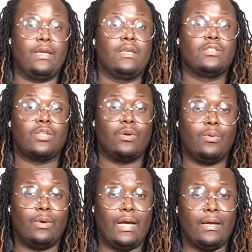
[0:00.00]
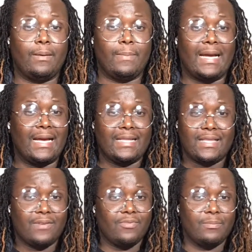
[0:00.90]
So I got
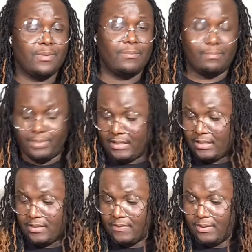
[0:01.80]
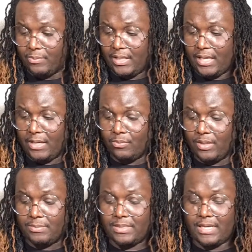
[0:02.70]
that from the Because of Them We Can
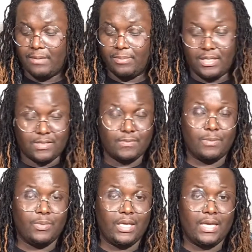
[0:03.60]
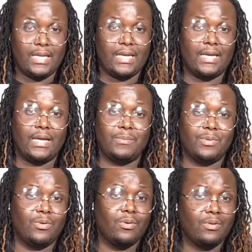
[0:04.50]
website, becauseofthemwecan.com. You
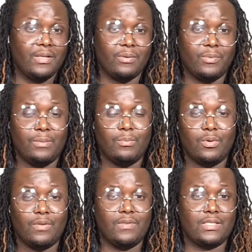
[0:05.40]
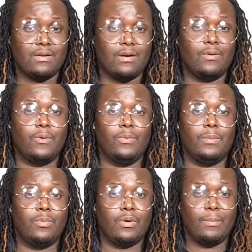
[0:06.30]
can go on there and read more of this article, read
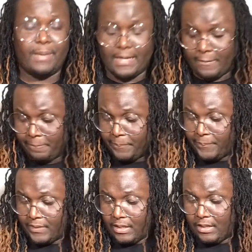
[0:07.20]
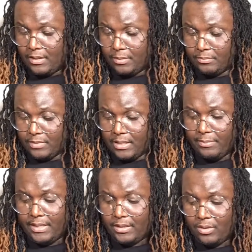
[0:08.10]
more about
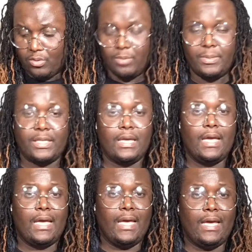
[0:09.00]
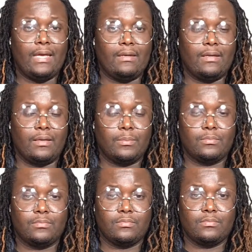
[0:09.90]
Amanda Gorman. And
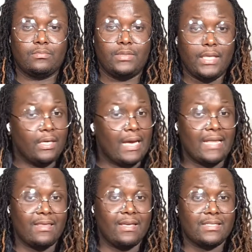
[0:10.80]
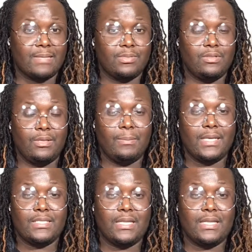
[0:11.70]
yeah, I think it's absolutely amazing.